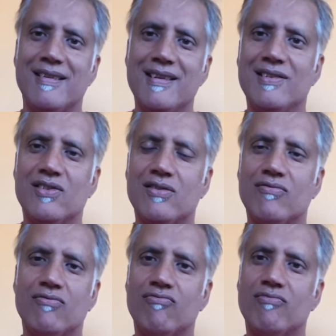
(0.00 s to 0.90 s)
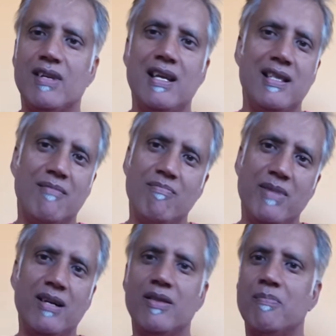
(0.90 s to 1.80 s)
It's in the
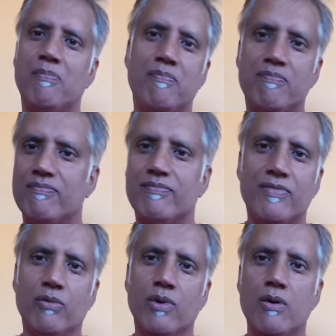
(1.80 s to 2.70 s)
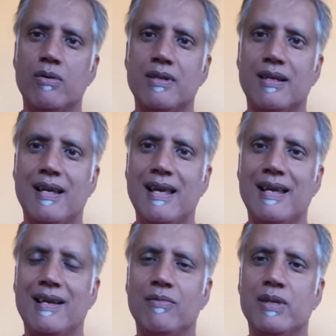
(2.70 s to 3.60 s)
middle of the road
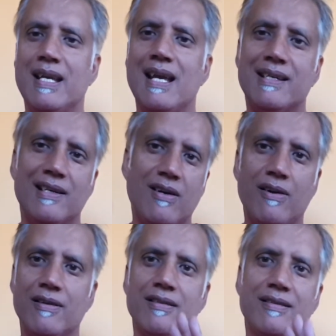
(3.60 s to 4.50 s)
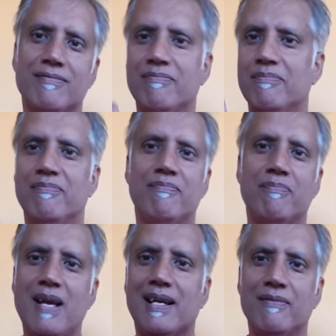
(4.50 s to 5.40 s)
and we can't get cars
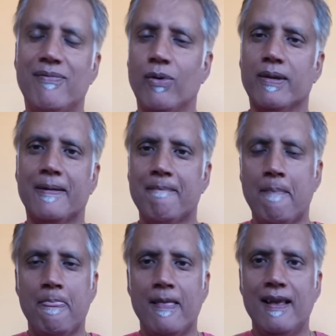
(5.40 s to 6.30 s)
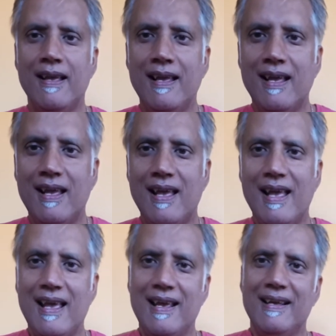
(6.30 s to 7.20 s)
back and forth.
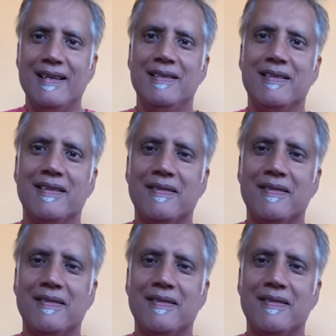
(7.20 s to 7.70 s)
And